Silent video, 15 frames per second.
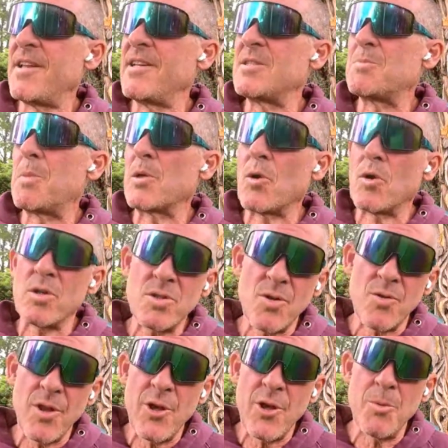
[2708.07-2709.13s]
fees, but
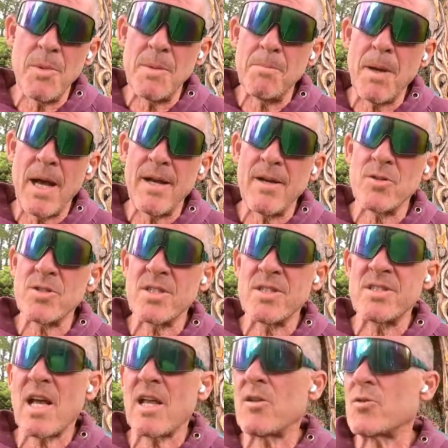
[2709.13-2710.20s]
also the human buyers
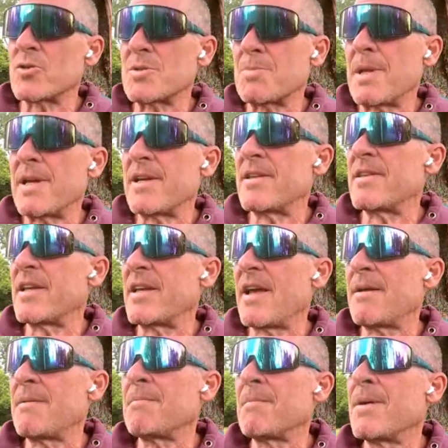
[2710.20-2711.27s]
and sellers play in the
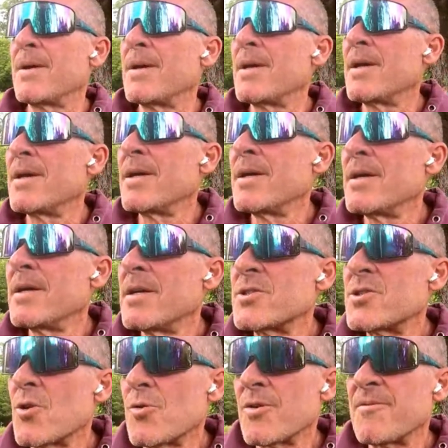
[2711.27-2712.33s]
game.
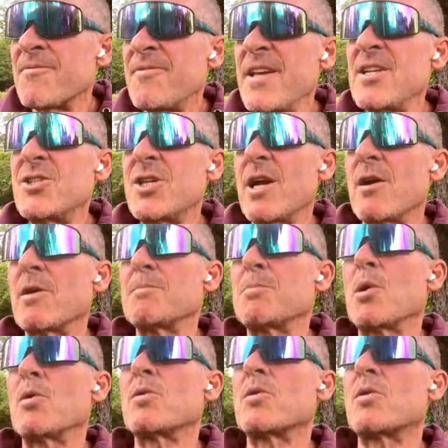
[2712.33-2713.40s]
So they're fee sharing
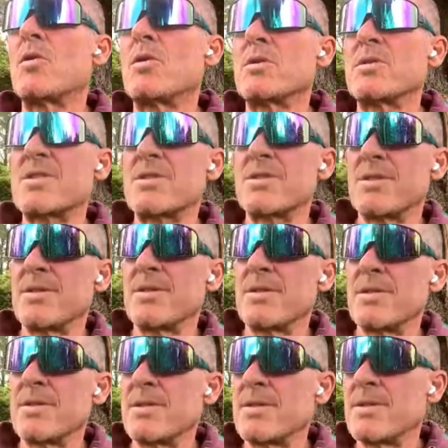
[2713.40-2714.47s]
protocols.
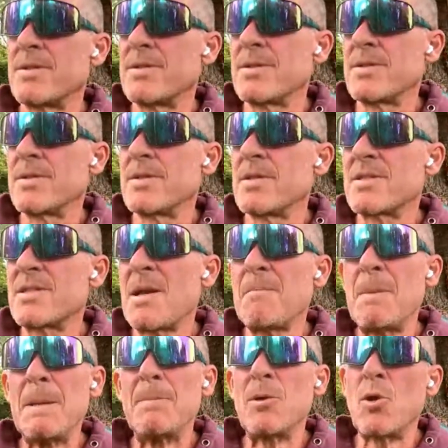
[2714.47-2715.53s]

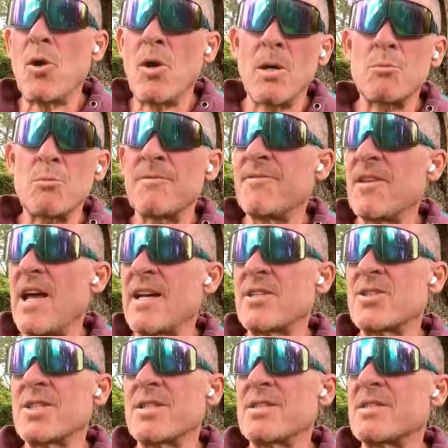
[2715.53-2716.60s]
Some people call them
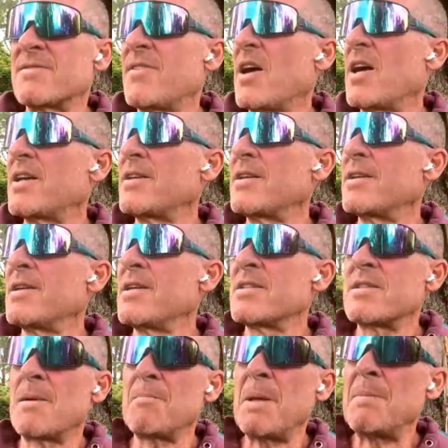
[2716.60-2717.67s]
reflections, fine.
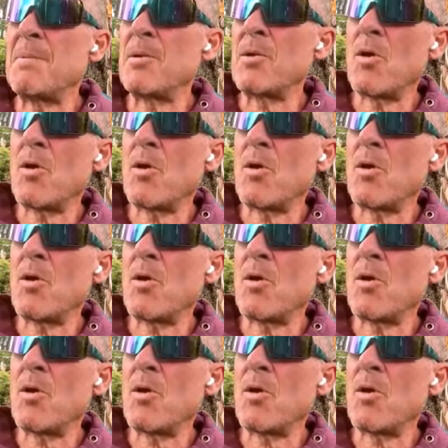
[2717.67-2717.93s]
Some people